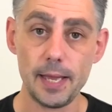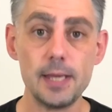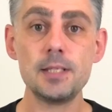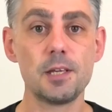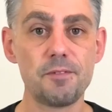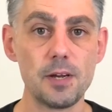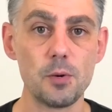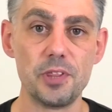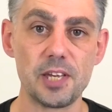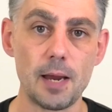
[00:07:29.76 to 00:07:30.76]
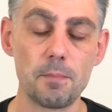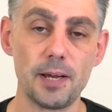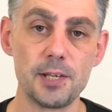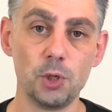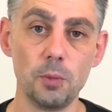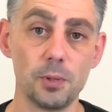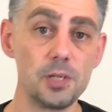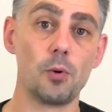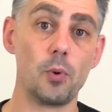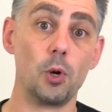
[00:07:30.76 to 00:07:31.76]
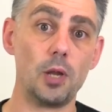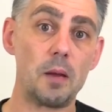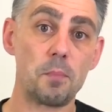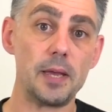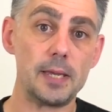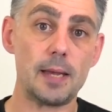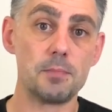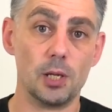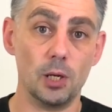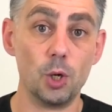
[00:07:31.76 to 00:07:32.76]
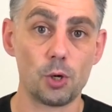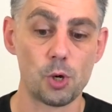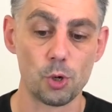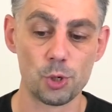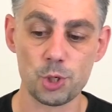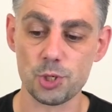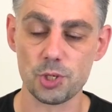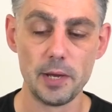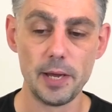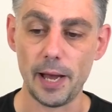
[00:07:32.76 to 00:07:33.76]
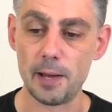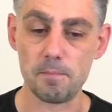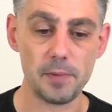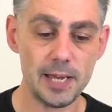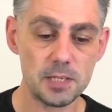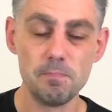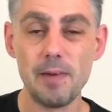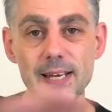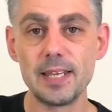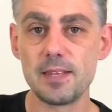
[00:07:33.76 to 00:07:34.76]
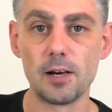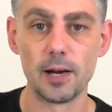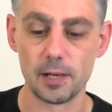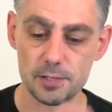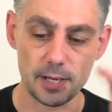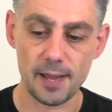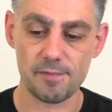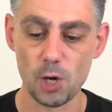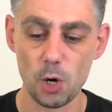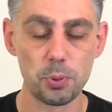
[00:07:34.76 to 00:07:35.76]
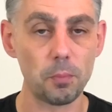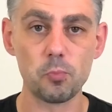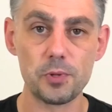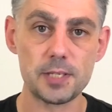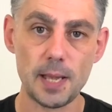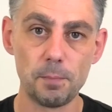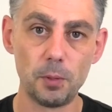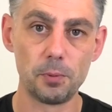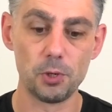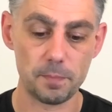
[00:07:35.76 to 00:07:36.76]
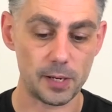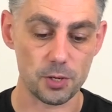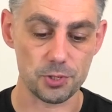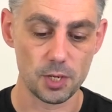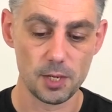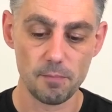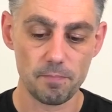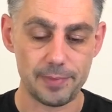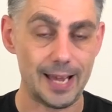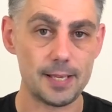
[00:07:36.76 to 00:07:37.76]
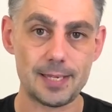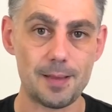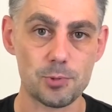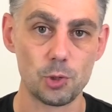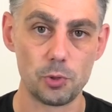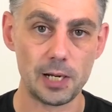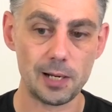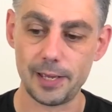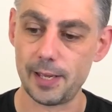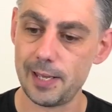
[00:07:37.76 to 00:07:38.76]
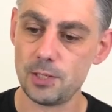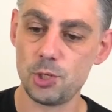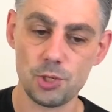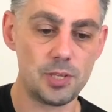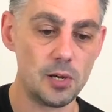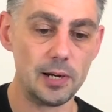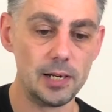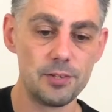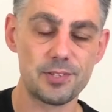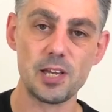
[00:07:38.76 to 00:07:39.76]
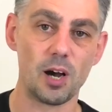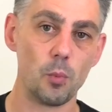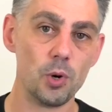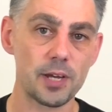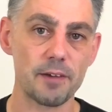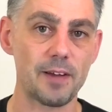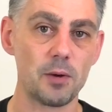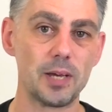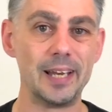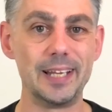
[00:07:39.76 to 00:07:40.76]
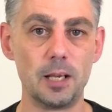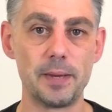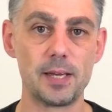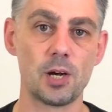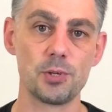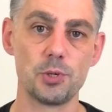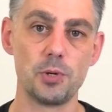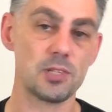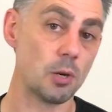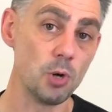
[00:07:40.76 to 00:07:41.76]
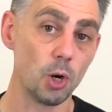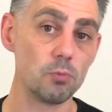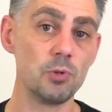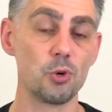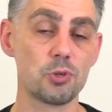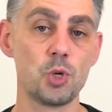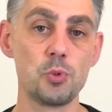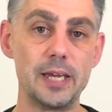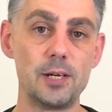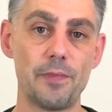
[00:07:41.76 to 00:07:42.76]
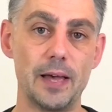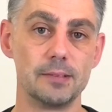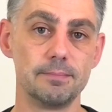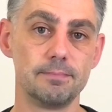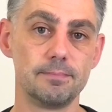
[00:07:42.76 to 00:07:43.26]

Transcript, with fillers: interfere with the gameplay at all, but you know, we all like playing games that look gorgeous. Um, it's mainly the islands. I have no problem with the temple board because that's absolutely clear. It's just the islands, the artwork I found a little bit cartoony. So not, not too keen on that.